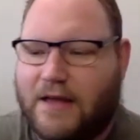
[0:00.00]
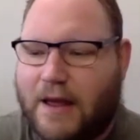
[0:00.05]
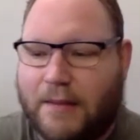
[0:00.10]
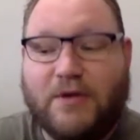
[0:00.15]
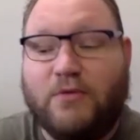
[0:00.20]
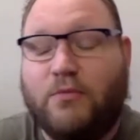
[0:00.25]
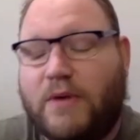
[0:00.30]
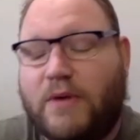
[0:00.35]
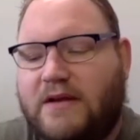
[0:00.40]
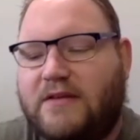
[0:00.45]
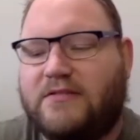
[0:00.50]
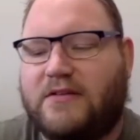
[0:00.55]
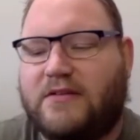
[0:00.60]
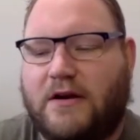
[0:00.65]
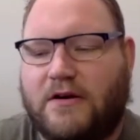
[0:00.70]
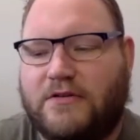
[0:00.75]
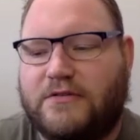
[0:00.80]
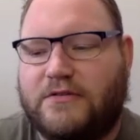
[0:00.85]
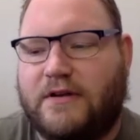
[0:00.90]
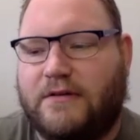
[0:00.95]
I mean, we design
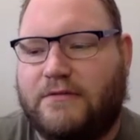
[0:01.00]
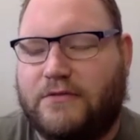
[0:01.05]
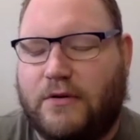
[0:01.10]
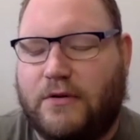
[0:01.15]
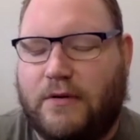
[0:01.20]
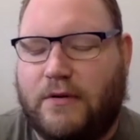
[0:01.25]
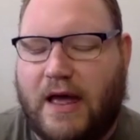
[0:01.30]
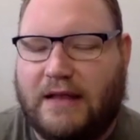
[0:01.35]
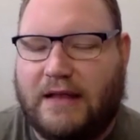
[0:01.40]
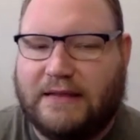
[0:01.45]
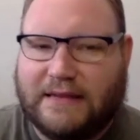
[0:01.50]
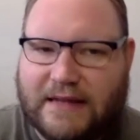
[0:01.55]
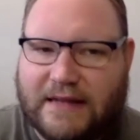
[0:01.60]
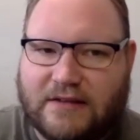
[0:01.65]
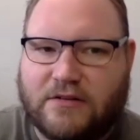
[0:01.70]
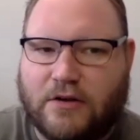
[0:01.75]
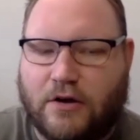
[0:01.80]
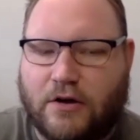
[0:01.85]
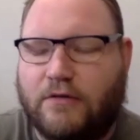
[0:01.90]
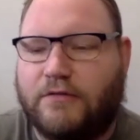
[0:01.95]
our stuff to at
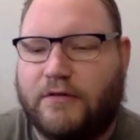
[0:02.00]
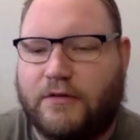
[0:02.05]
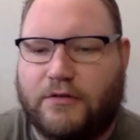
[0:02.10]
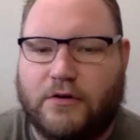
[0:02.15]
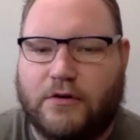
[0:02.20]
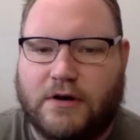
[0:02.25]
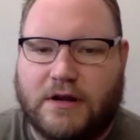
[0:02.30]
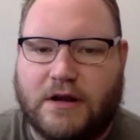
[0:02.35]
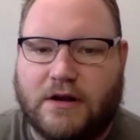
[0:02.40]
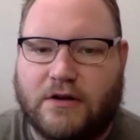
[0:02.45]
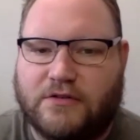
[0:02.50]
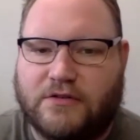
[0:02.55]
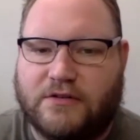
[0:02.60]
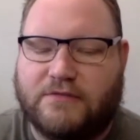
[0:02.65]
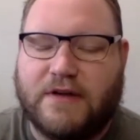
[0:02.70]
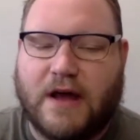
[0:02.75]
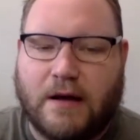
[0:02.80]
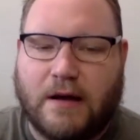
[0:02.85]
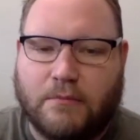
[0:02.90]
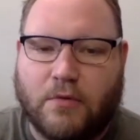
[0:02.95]
least go for 30 years,
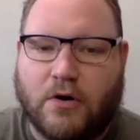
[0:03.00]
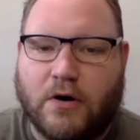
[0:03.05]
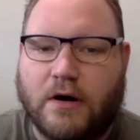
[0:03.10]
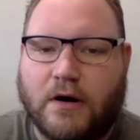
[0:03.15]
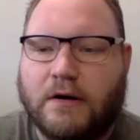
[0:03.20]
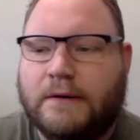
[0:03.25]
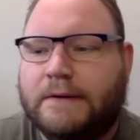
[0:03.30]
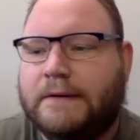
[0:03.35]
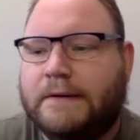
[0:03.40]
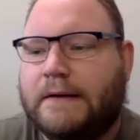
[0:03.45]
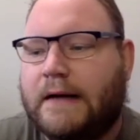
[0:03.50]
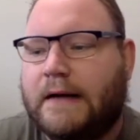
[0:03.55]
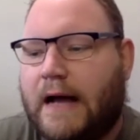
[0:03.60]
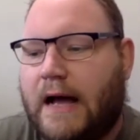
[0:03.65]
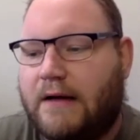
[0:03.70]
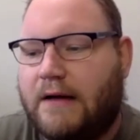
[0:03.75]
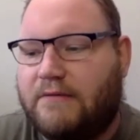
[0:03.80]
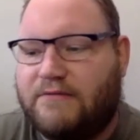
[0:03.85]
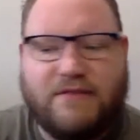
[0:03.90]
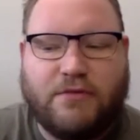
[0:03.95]
if not more.
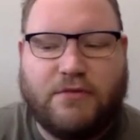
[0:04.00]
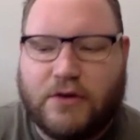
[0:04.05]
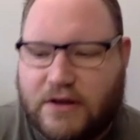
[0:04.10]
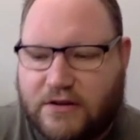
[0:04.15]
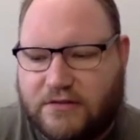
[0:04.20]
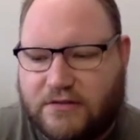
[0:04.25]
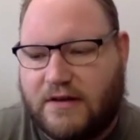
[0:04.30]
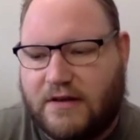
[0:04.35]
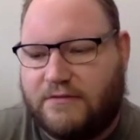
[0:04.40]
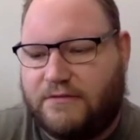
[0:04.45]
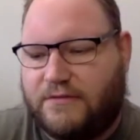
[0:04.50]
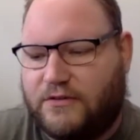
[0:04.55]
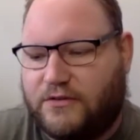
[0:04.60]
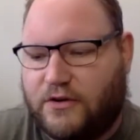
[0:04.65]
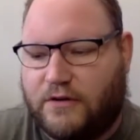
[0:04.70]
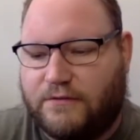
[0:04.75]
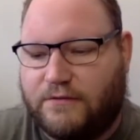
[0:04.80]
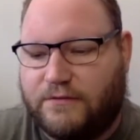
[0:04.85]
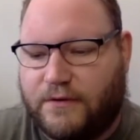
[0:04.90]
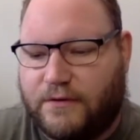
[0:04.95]
VivoKey stuff is
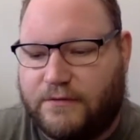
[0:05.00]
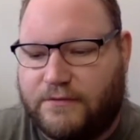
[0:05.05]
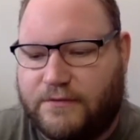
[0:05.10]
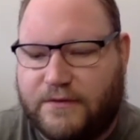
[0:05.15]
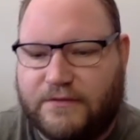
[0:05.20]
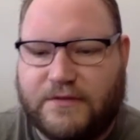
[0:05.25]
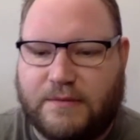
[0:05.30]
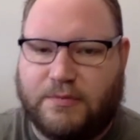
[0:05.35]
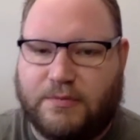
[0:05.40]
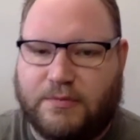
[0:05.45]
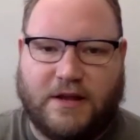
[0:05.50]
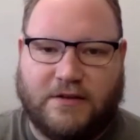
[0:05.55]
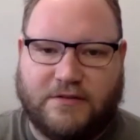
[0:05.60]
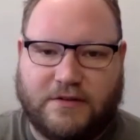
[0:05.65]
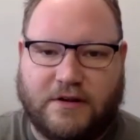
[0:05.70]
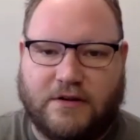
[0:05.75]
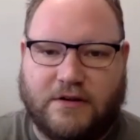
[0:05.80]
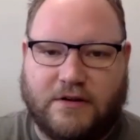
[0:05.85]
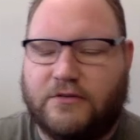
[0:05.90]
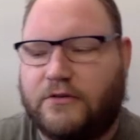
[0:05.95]
good for 50 plus
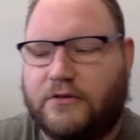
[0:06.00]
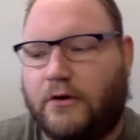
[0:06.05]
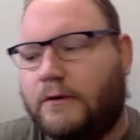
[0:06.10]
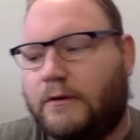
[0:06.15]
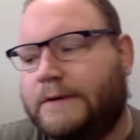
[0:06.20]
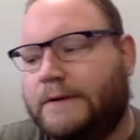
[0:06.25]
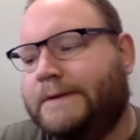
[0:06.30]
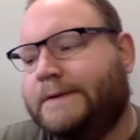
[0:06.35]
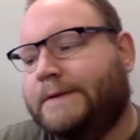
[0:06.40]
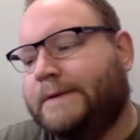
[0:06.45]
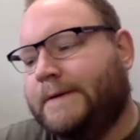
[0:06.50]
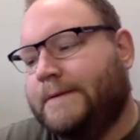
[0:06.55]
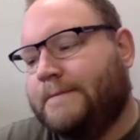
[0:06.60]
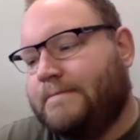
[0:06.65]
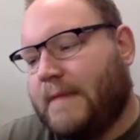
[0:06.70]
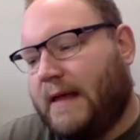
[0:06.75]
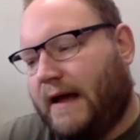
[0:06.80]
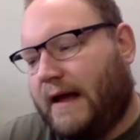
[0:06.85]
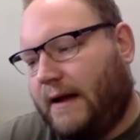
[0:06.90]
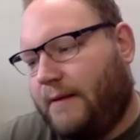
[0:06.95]
years. So,
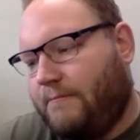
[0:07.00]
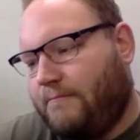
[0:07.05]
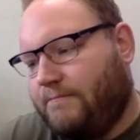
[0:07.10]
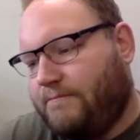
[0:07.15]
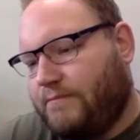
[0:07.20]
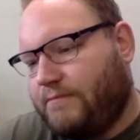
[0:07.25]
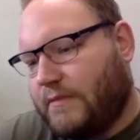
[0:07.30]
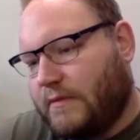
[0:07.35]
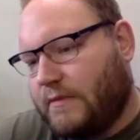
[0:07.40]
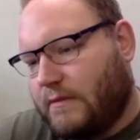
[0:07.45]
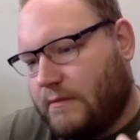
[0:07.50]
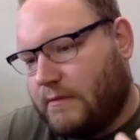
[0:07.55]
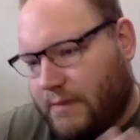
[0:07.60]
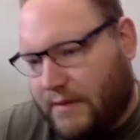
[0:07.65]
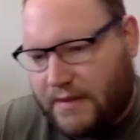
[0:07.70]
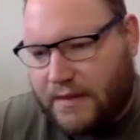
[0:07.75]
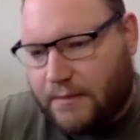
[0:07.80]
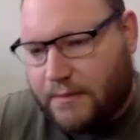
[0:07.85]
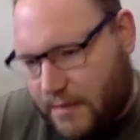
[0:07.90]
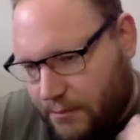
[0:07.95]

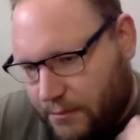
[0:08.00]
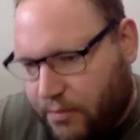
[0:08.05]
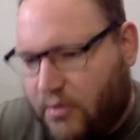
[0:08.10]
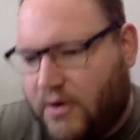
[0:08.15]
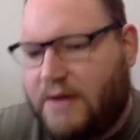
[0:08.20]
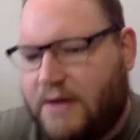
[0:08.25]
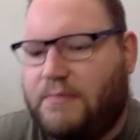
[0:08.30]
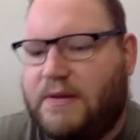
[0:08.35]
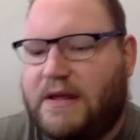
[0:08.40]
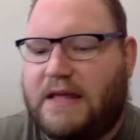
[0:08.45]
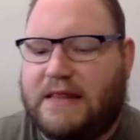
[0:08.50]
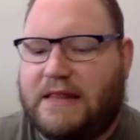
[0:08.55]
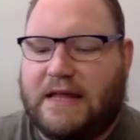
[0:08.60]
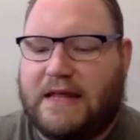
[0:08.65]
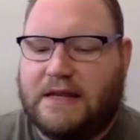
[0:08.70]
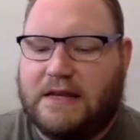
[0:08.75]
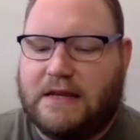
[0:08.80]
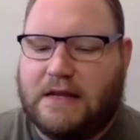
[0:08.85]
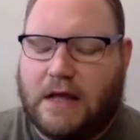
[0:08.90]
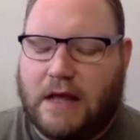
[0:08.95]
but the point being
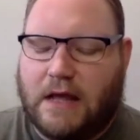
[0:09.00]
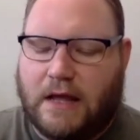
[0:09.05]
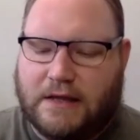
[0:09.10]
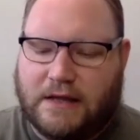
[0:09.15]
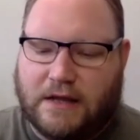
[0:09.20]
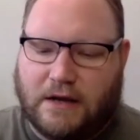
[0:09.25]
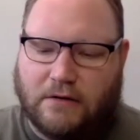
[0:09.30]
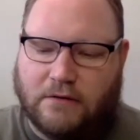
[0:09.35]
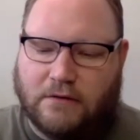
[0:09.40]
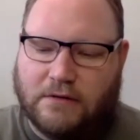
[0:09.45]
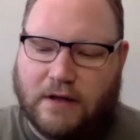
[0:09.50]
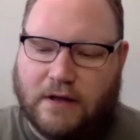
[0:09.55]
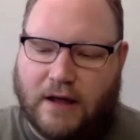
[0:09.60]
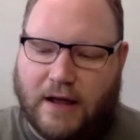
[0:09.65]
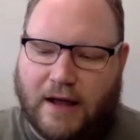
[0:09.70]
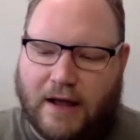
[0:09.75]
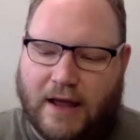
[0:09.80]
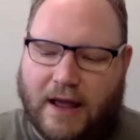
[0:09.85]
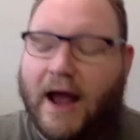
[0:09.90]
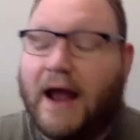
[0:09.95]
that, you know,
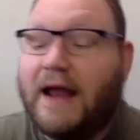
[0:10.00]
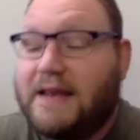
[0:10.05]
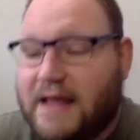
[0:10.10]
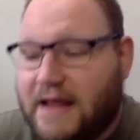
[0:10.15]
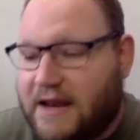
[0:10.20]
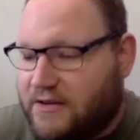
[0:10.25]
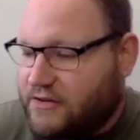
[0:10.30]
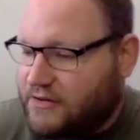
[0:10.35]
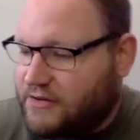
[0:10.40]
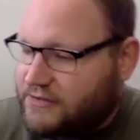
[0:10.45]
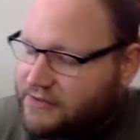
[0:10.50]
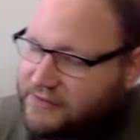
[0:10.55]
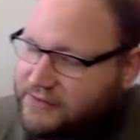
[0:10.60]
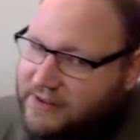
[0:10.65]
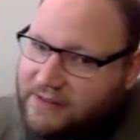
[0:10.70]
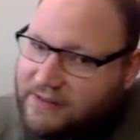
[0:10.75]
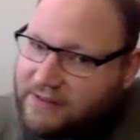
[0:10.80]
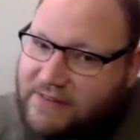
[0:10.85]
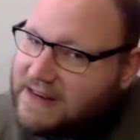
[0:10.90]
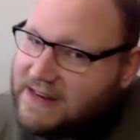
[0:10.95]
I did it just as a
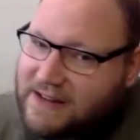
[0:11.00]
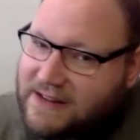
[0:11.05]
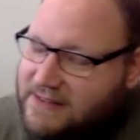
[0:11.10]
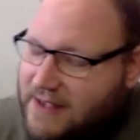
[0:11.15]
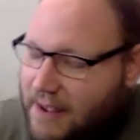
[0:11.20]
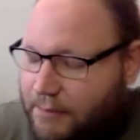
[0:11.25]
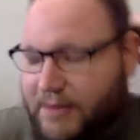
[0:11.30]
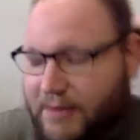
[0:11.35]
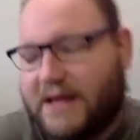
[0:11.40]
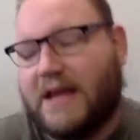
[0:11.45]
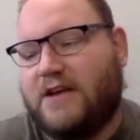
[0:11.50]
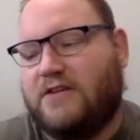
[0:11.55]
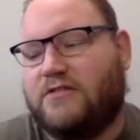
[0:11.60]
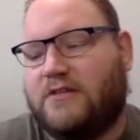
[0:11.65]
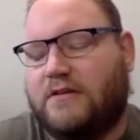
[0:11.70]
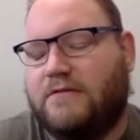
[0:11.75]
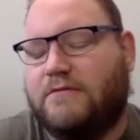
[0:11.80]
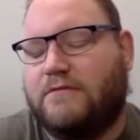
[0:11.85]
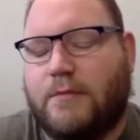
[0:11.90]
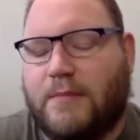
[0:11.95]
convenience
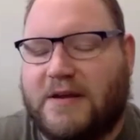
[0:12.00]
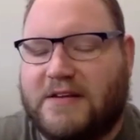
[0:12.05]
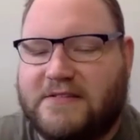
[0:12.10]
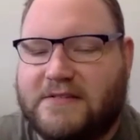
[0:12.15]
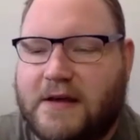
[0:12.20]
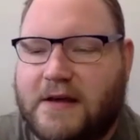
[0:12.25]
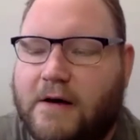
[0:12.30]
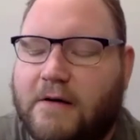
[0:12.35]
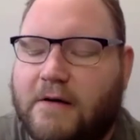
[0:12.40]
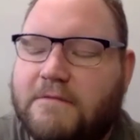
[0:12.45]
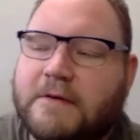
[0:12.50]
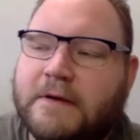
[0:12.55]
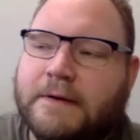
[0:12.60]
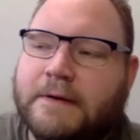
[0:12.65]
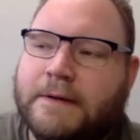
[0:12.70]
application for myself,